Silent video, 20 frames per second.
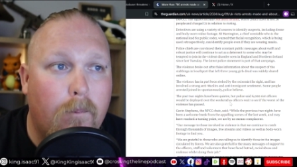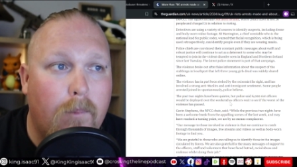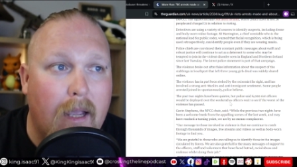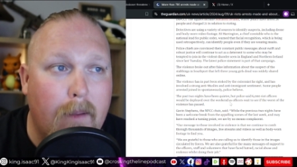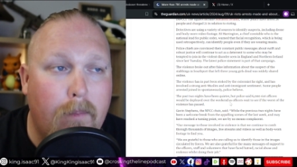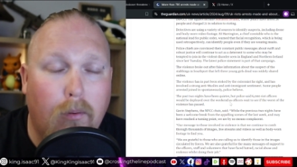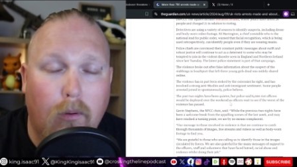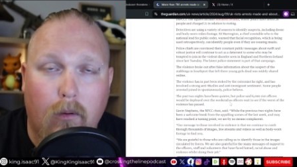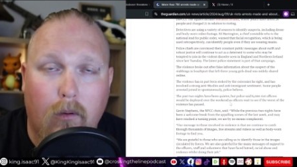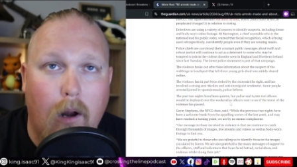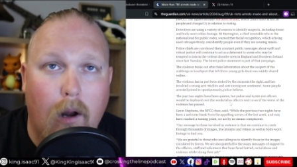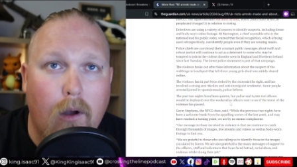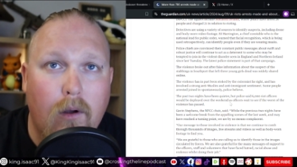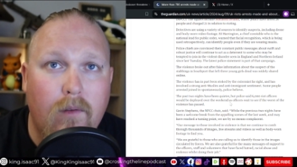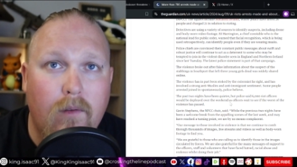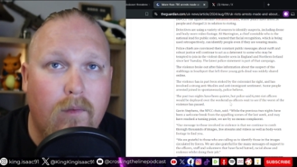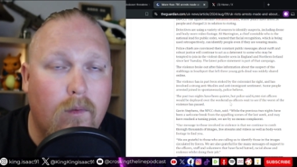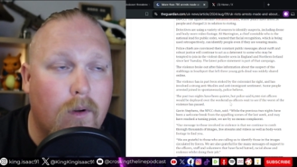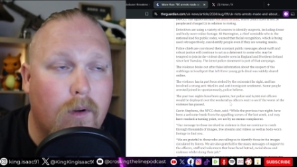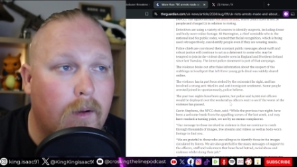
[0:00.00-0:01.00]
People are
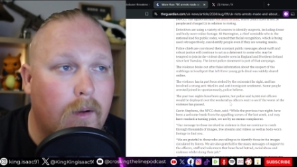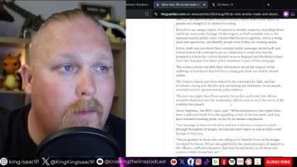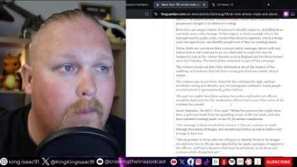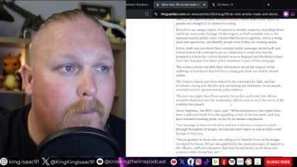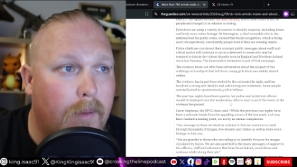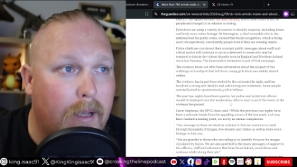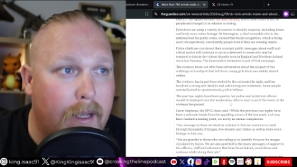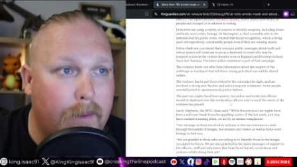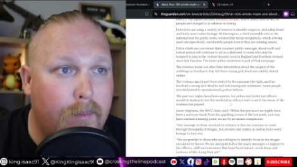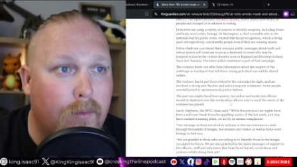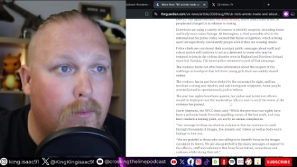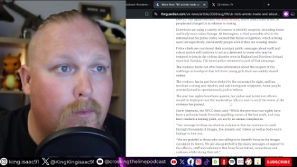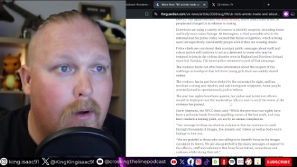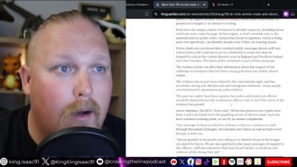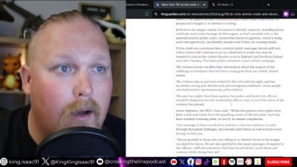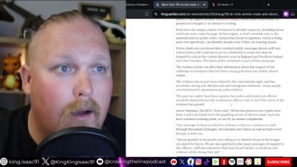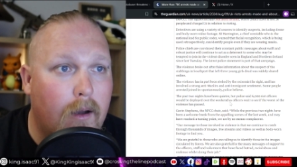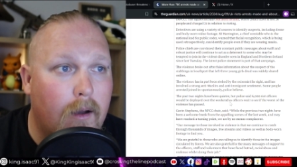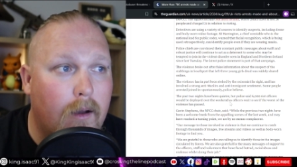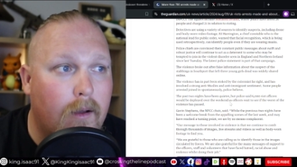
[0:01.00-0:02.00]
over it. People
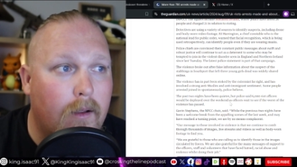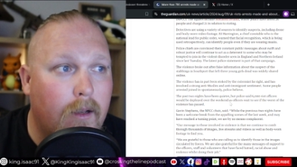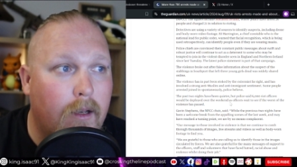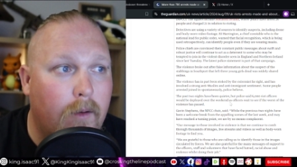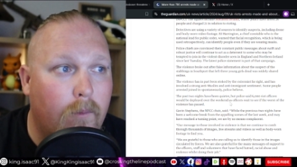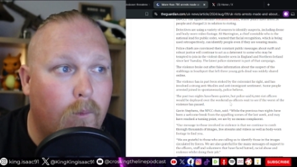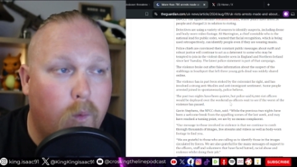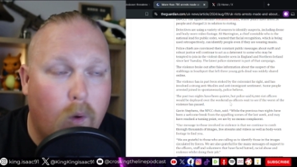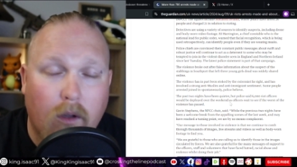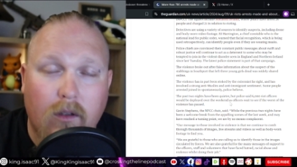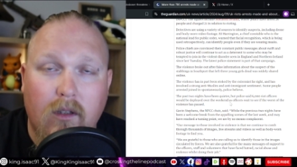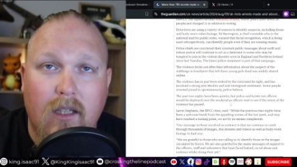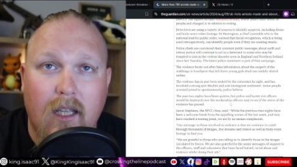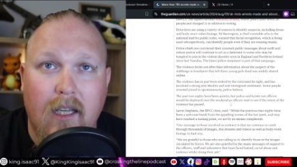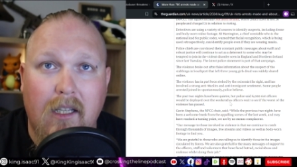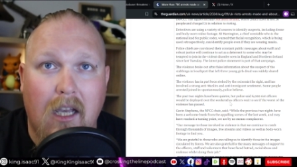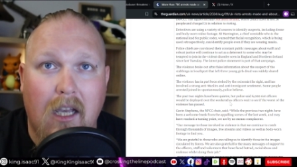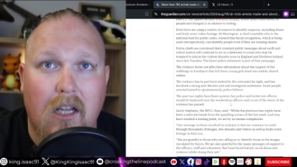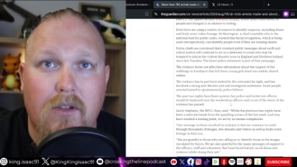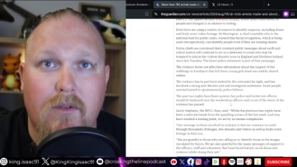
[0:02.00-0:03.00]
want
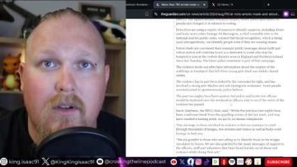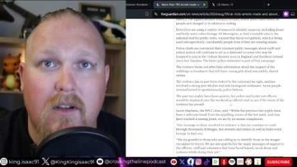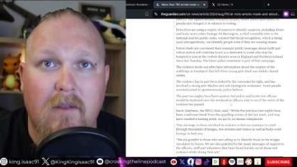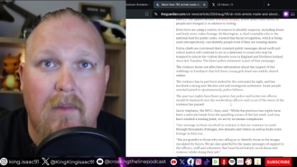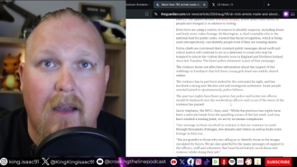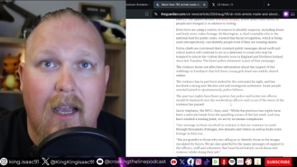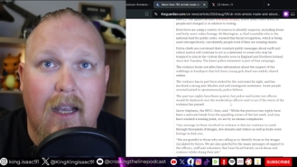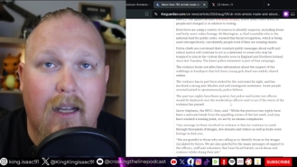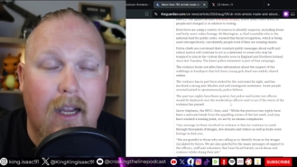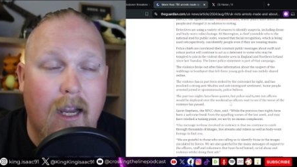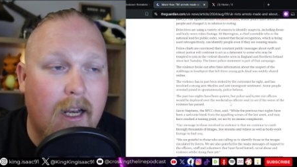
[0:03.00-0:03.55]
their country back.